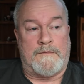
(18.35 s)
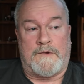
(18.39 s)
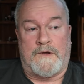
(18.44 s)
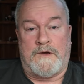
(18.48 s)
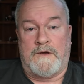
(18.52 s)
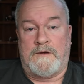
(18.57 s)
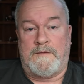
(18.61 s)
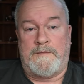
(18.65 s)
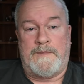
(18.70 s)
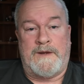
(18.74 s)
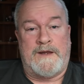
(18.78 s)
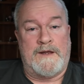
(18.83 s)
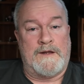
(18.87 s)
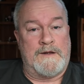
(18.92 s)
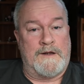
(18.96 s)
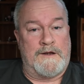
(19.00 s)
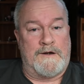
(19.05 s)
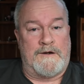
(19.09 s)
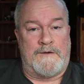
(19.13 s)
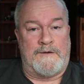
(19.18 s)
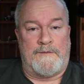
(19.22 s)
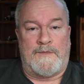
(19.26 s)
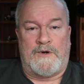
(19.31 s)
could be a
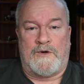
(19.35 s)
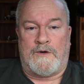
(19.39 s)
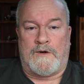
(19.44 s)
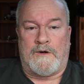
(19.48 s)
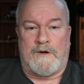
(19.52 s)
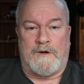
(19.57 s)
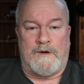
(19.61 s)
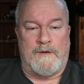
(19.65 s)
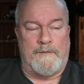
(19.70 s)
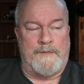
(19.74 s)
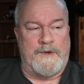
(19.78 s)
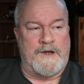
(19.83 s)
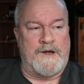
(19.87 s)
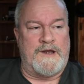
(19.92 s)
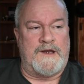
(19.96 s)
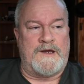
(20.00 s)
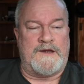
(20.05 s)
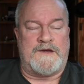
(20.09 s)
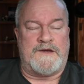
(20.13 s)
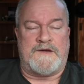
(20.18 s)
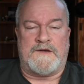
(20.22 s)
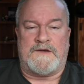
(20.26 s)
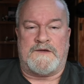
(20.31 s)
little more, but
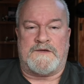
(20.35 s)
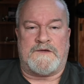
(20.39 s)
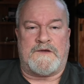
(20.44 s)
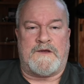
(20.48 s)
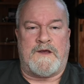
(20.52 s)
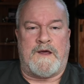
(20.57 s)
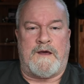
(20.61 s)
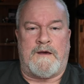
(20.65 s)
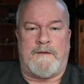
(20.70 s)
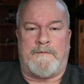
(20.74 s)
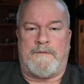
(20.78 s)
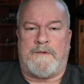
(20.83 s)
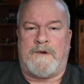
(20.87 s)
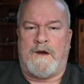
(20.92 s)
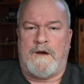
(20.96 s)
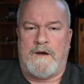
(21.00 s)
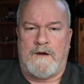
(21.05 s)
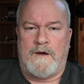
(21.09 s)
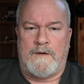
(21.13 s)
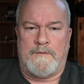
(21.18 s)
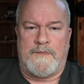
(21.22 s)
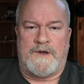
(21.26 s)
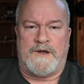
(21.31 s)
it just kept
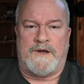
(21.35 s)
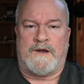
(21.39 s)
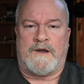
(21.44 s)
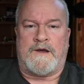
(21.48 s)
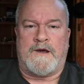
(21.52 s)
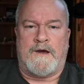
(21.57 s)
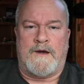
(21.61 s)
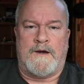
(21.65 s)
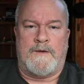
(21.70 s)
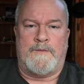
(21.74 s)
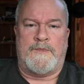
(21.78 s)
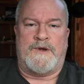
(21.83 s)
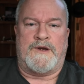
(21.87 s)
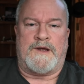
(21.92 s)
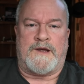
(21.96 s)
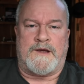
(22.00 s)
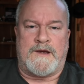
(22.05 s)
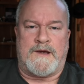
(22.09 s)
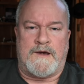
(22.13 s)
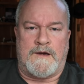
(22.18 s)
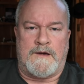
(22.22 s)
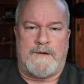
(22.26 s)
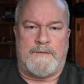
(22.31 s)
coming and coming
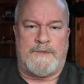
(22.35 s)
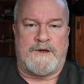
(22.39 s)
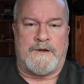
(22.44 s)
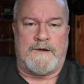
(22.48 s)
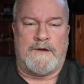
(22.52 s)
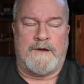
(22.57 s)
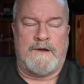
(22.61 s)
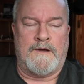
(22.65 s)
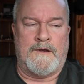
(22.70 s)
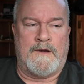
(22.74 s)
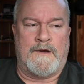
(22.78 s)
and coming.